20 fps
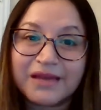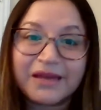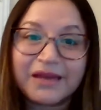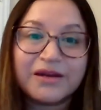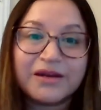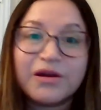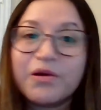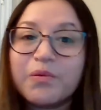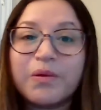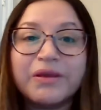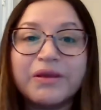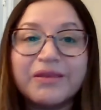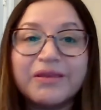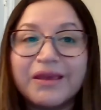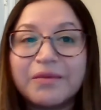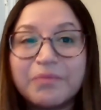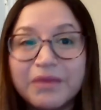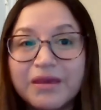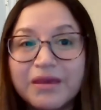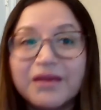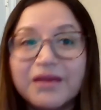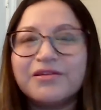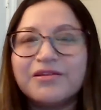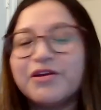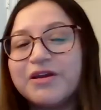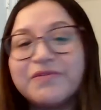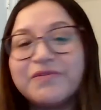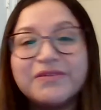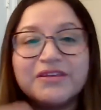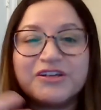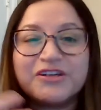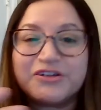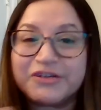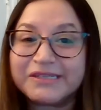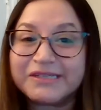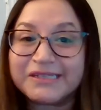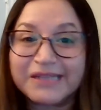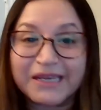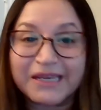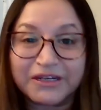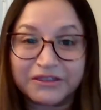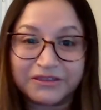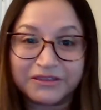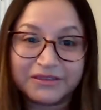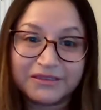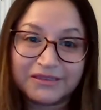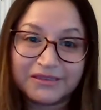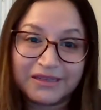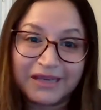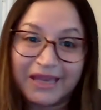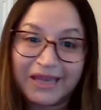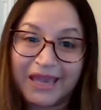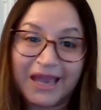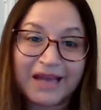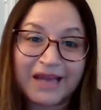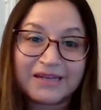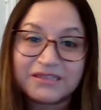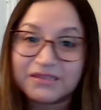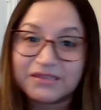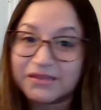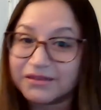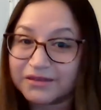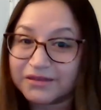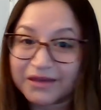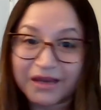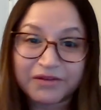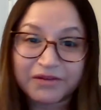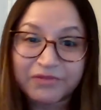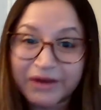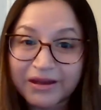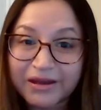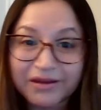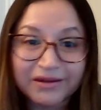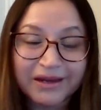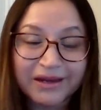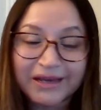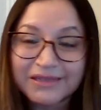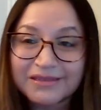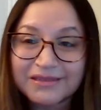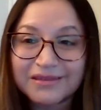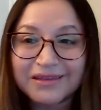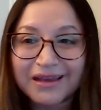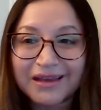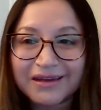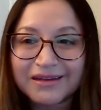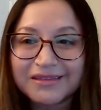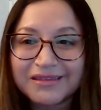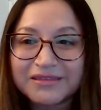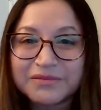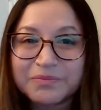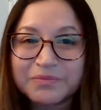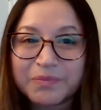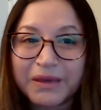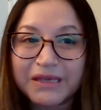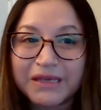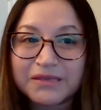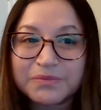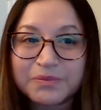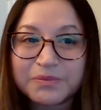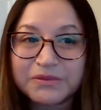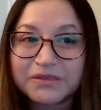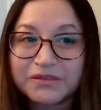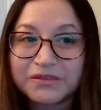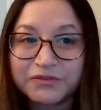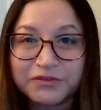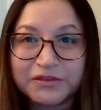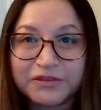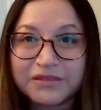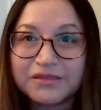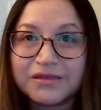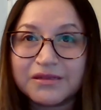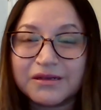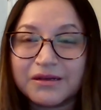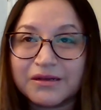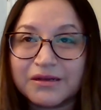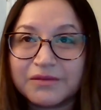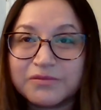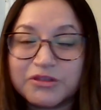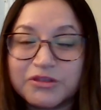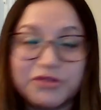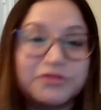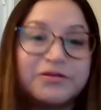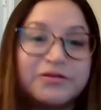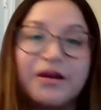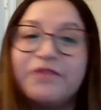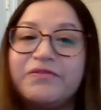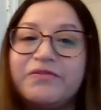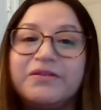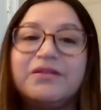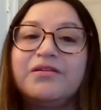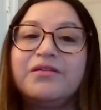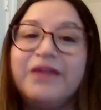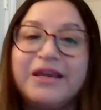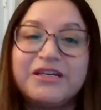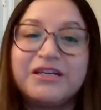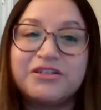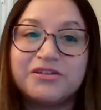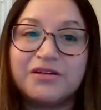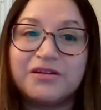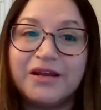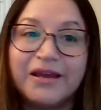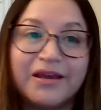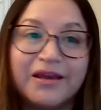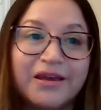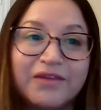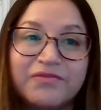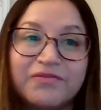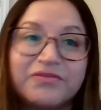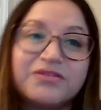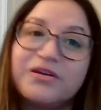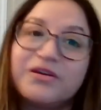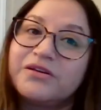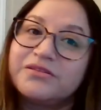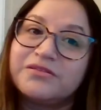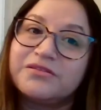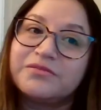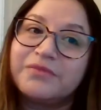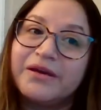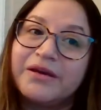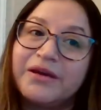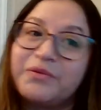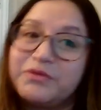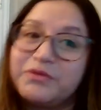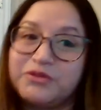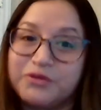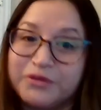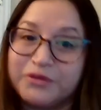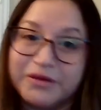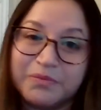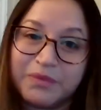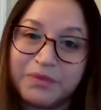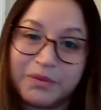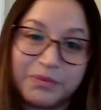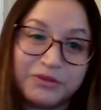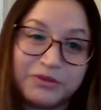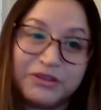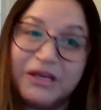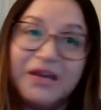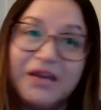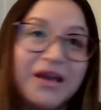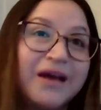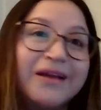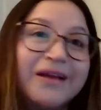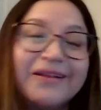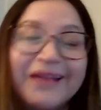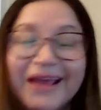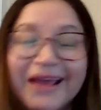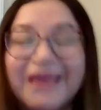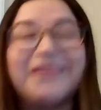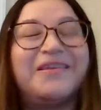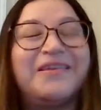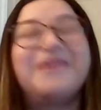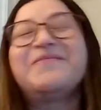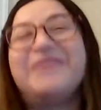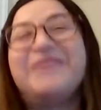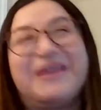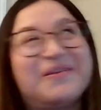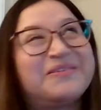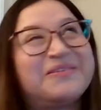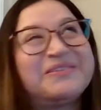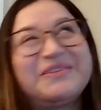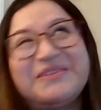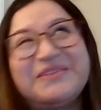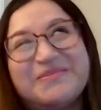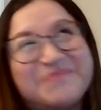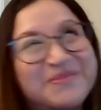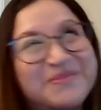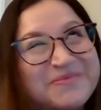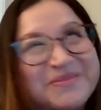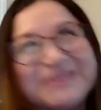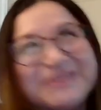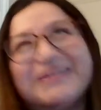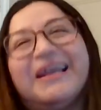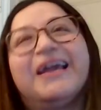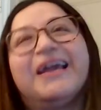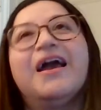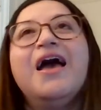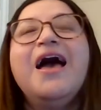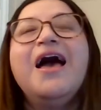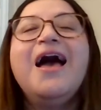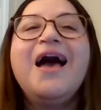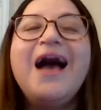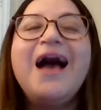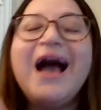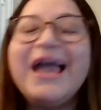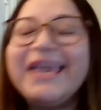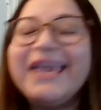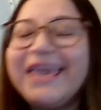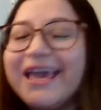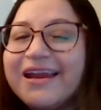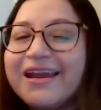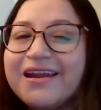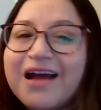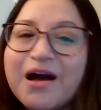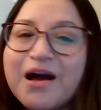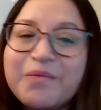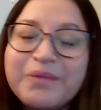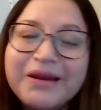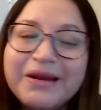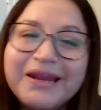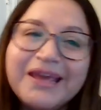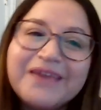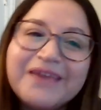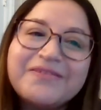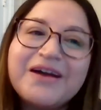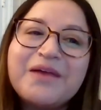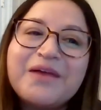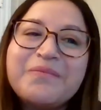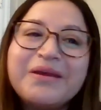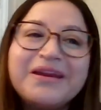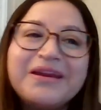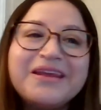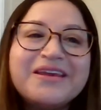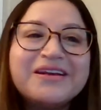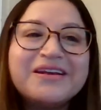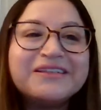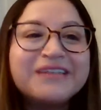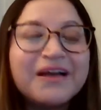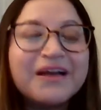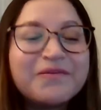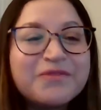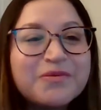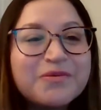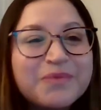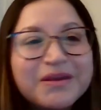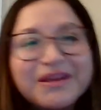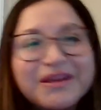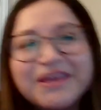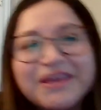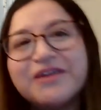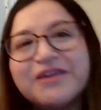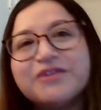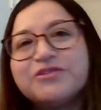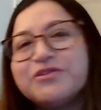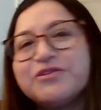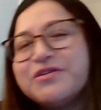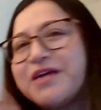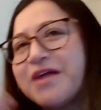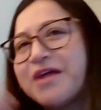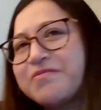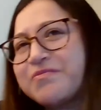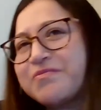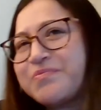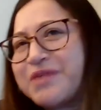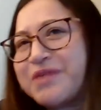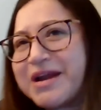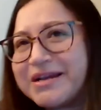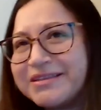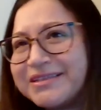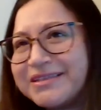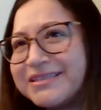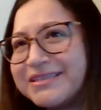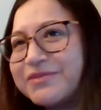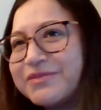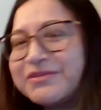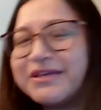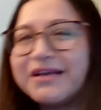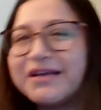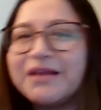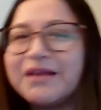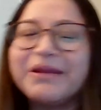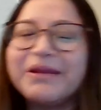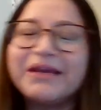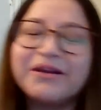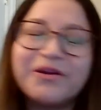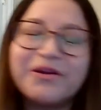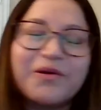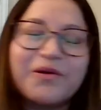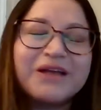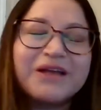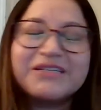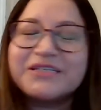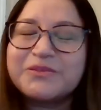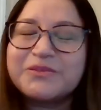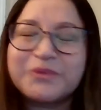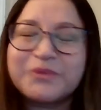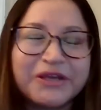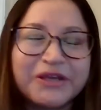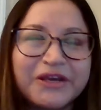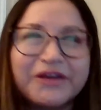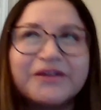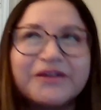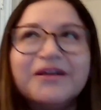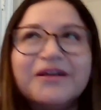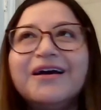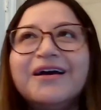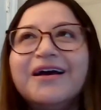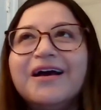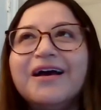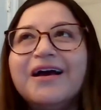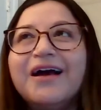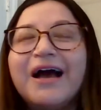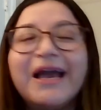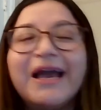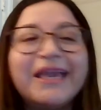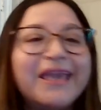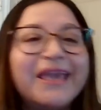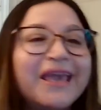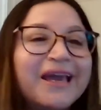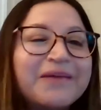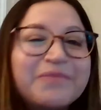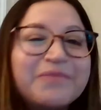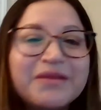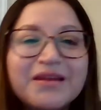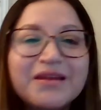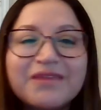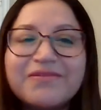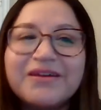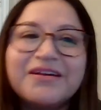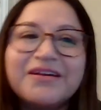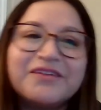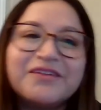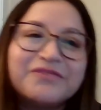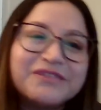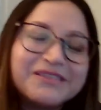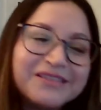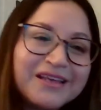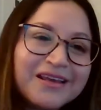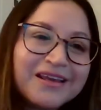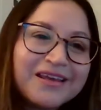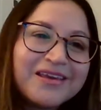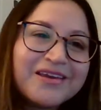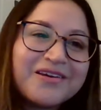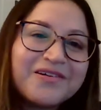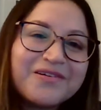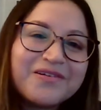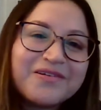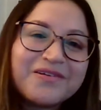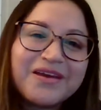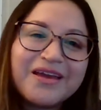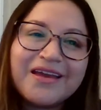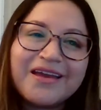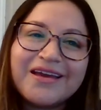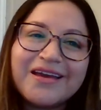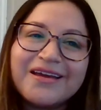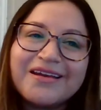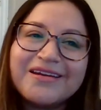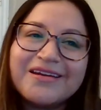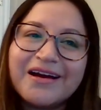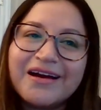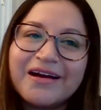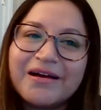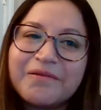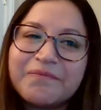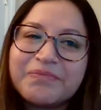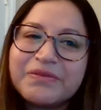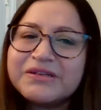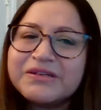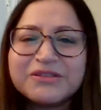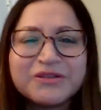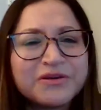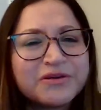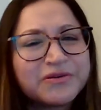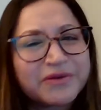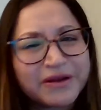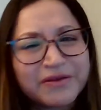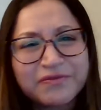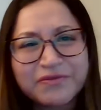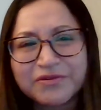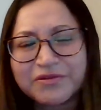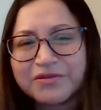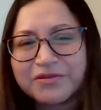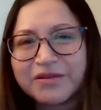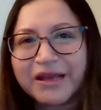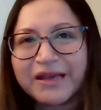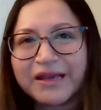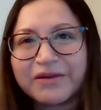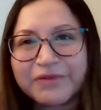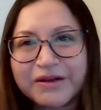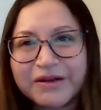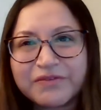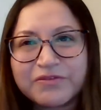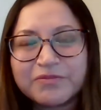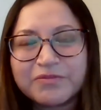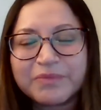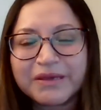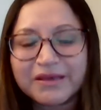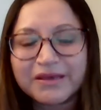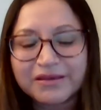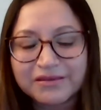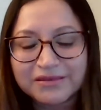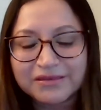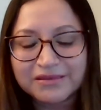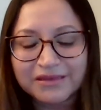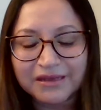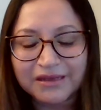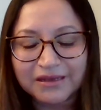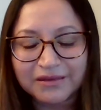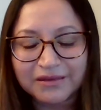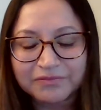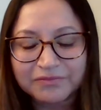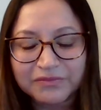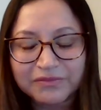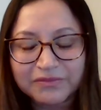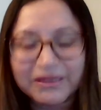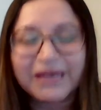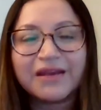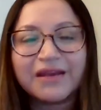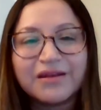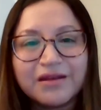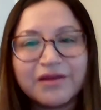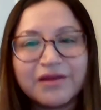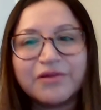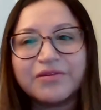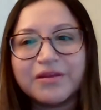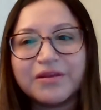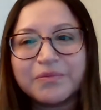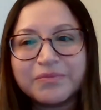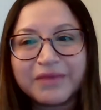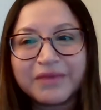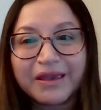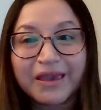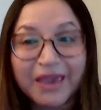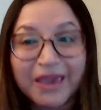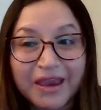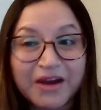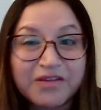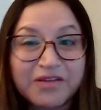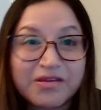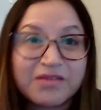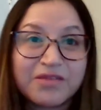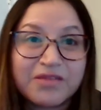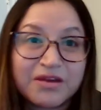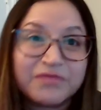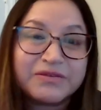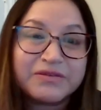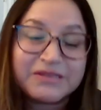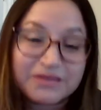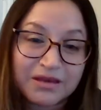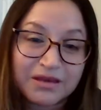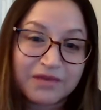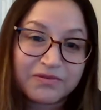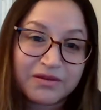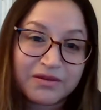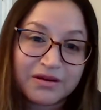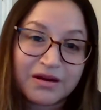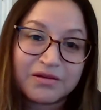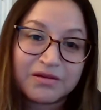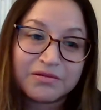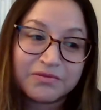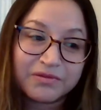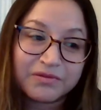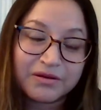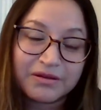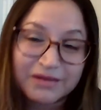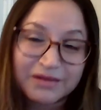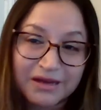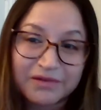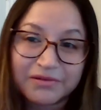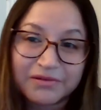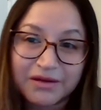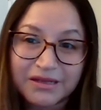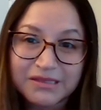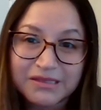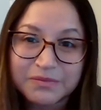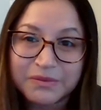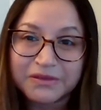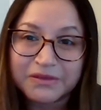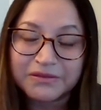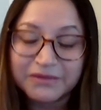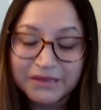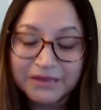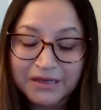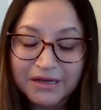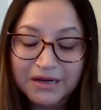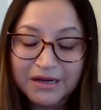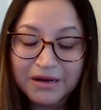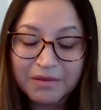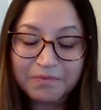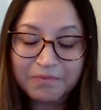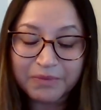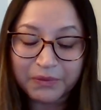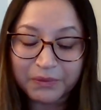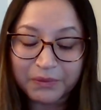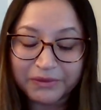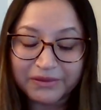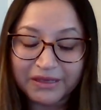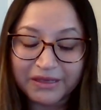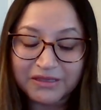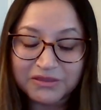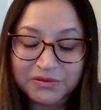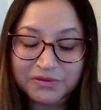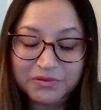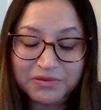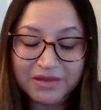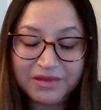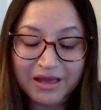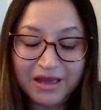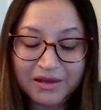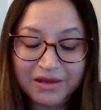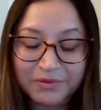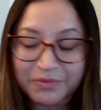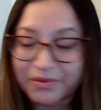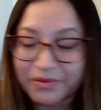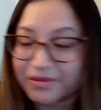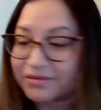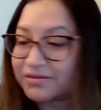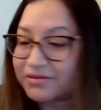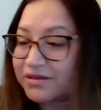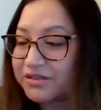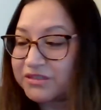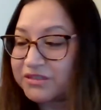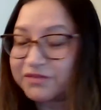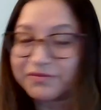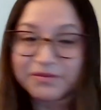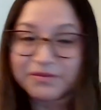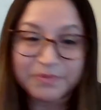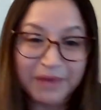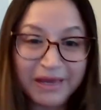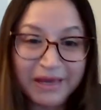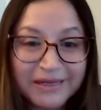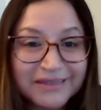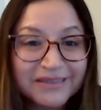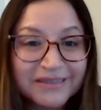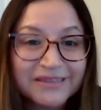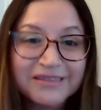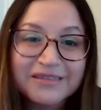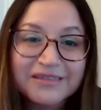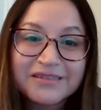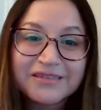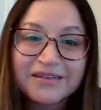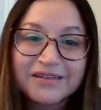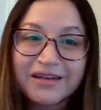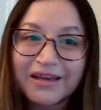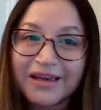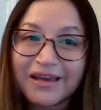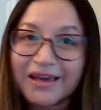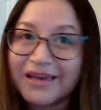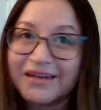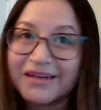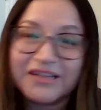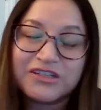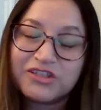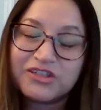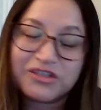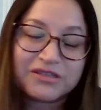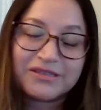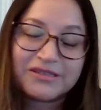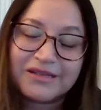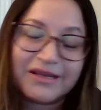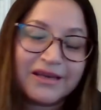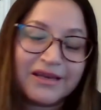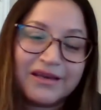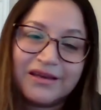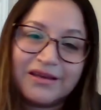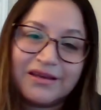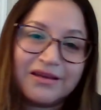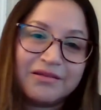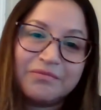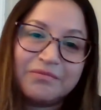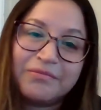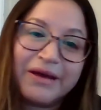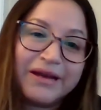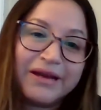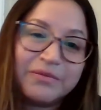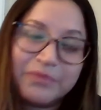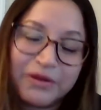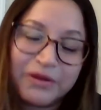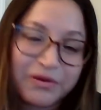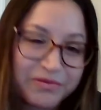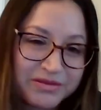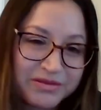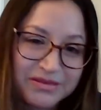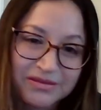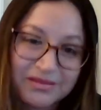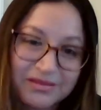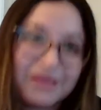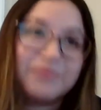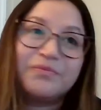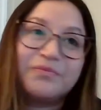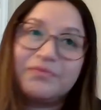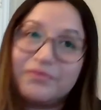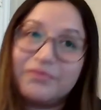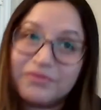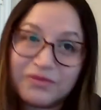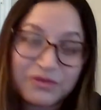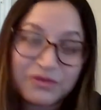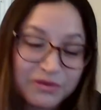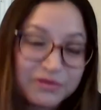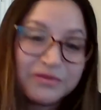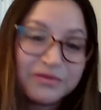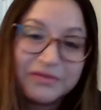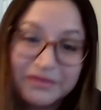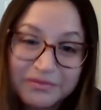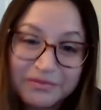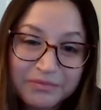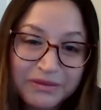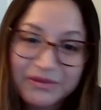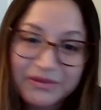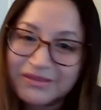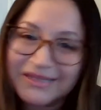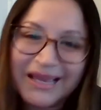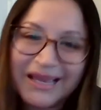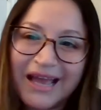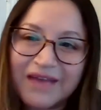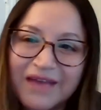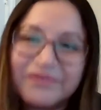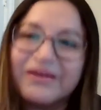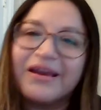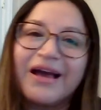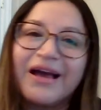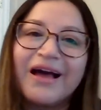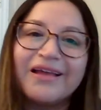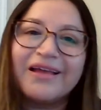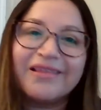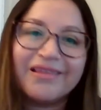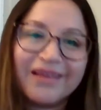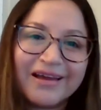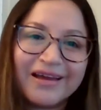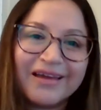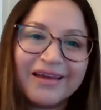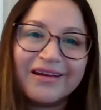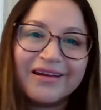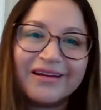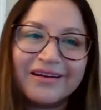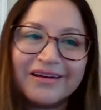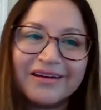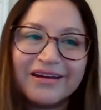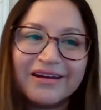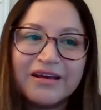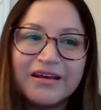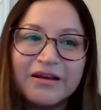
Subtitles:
I know what they mean, even the translators can recognize. And that is based for different geographic location. Like if you talk to my Ecuadorian people, my Ecuadorian people are like, I cannot believe how many years have you been here? Do you have a practice outside? I'm like, no, I just work here. I can't believe I never see you. And they're so grateful, because they know that the care that they received in our hospital. But when they do that with a touch of Spanish, and it's just like mind blowing to them too, because they haven't gotten that. And